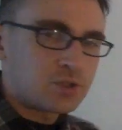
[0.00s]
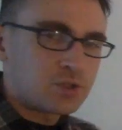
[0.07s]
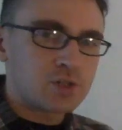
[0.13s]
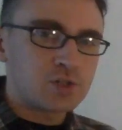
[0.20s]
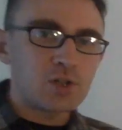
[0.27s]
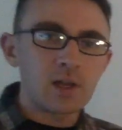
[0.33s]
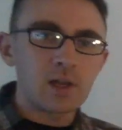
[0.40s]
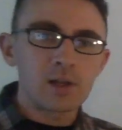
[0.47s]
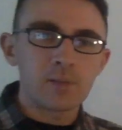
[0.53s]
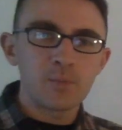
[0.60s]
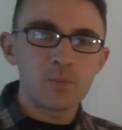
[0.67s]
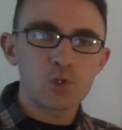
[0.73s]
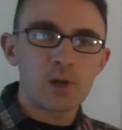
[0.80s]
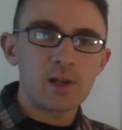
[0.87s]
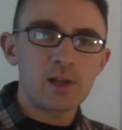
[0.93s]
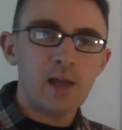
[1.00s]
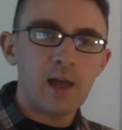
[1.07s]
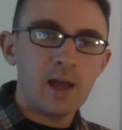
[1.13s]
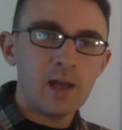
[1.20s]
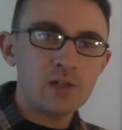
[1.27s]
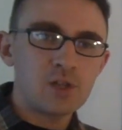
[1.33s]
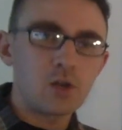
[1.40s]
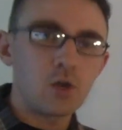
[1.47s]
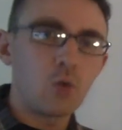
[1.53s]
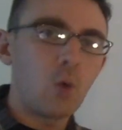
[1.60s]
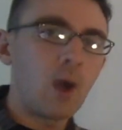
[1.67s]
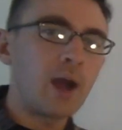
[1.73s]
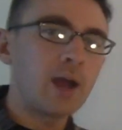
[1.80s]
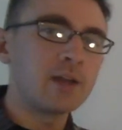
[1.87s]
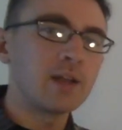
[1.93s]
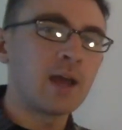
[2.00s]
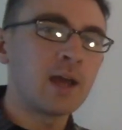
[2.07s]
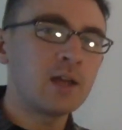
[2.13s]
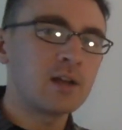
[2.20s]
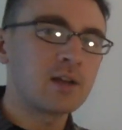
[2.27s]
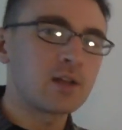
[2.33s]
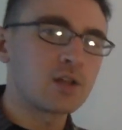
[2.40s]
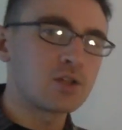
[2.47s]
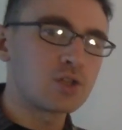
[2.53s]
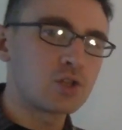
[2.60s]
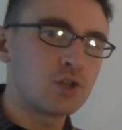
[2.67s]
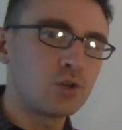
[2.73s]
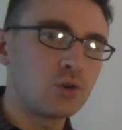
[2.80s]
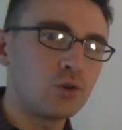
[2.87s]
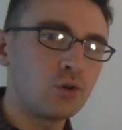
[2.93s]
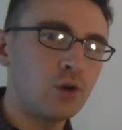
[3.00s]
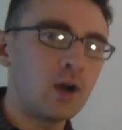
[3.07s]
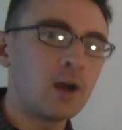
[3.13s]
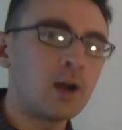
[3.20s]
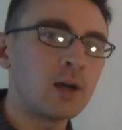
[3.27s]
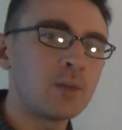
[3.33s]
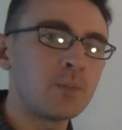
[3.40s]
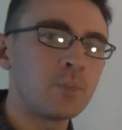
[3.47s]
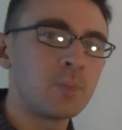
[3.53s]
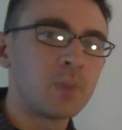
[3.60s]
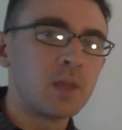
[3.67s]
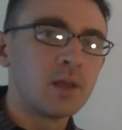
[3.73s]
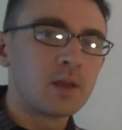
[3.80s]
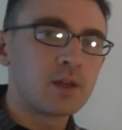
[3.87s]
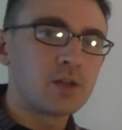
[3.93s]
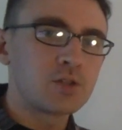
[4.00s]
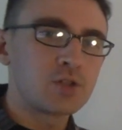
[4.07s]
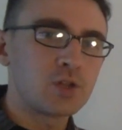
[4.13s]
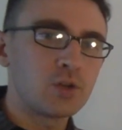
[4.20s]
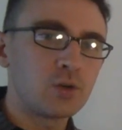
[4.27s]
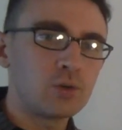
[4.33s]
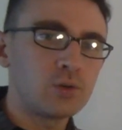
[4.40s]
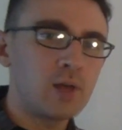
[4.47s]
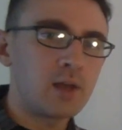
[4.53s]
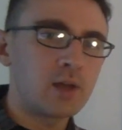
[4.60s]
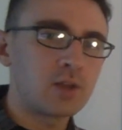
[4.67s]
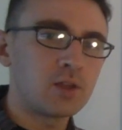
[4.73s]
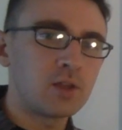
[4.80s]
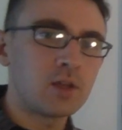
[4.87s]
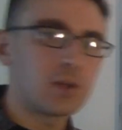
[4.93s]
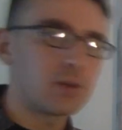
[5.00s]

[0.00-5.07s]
just like try to cast like a wide net and consider like the